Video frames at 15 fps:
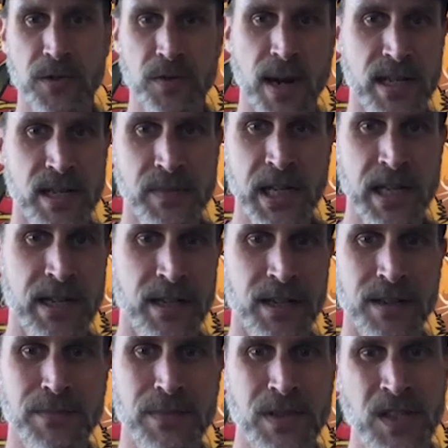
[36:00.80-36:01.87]
rise to meet
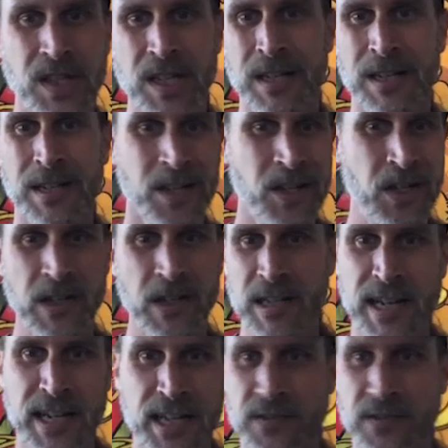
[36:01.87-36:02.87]
income, you know, the next